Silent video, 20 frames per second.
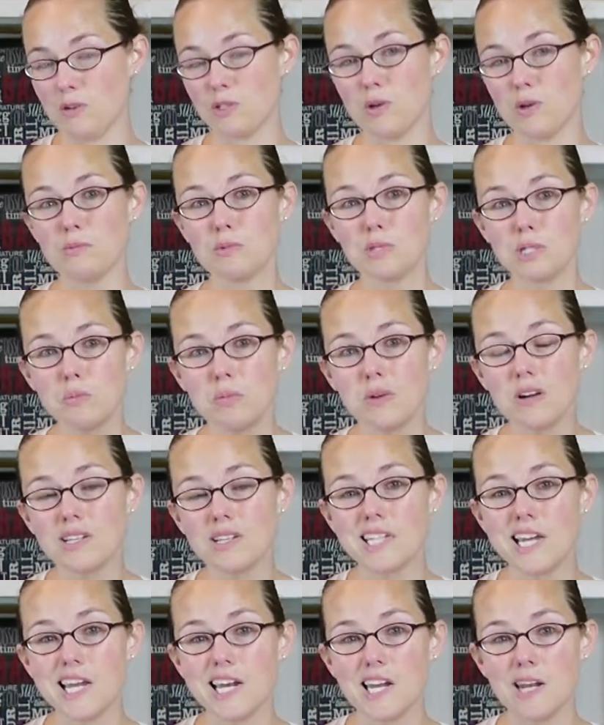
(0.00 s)
So I'm super
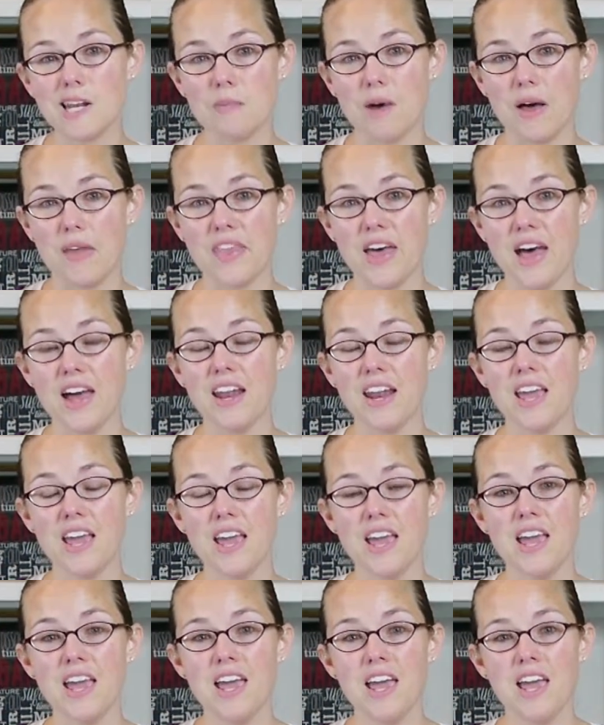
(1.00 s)
excited about that,
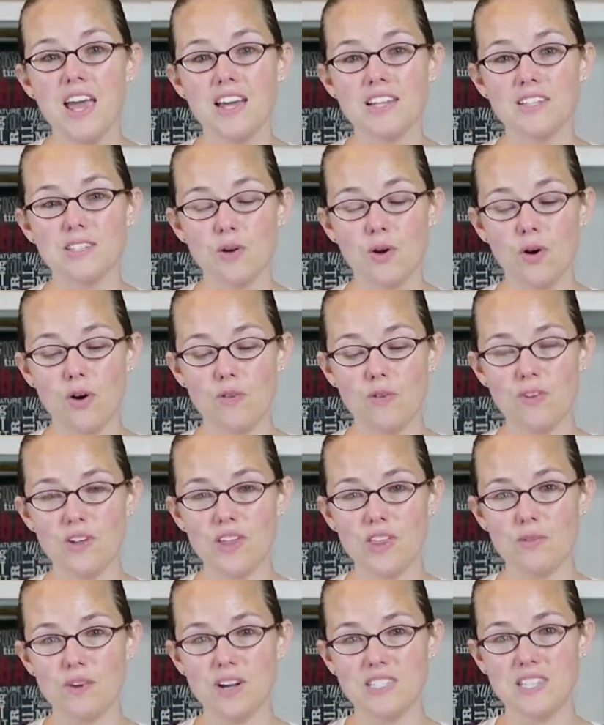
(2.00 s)
and so hopefully
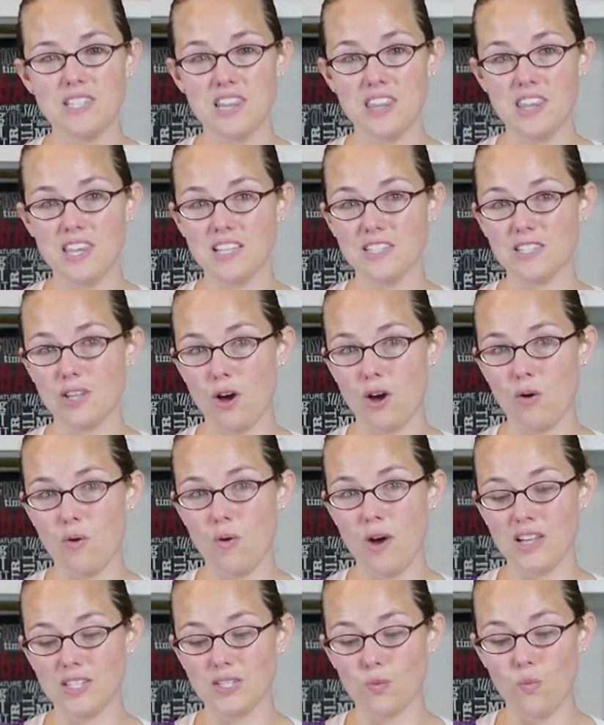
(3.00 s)
the rest of the things go
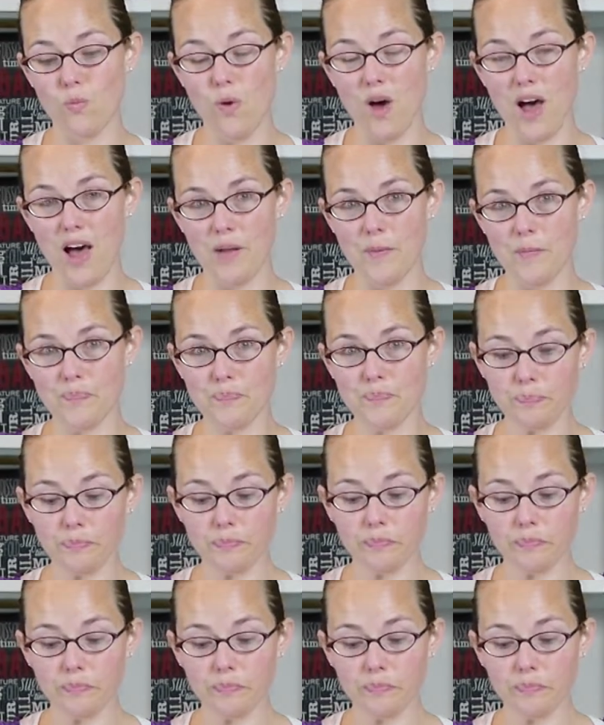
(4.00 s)
as well.